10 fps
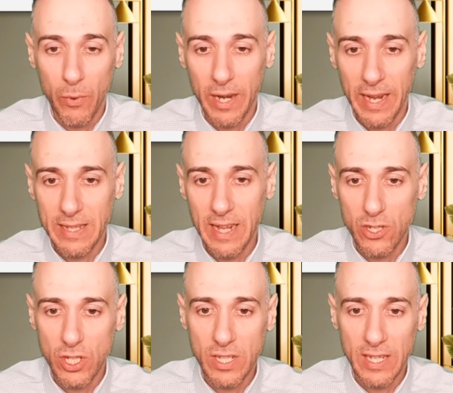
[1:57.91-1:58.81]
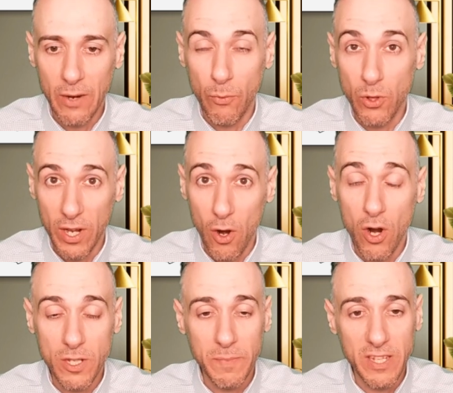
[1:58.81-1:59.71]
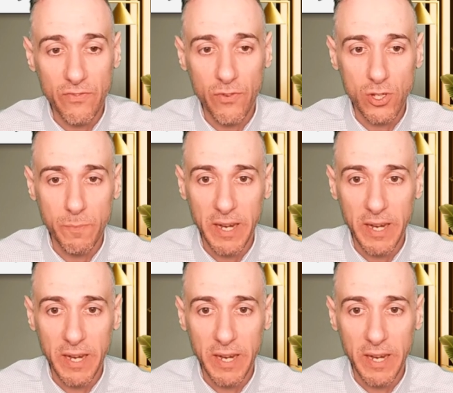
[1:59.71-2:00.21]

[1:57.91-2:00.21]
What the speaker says: We're going to get to that in just a second when we look at RSP to first.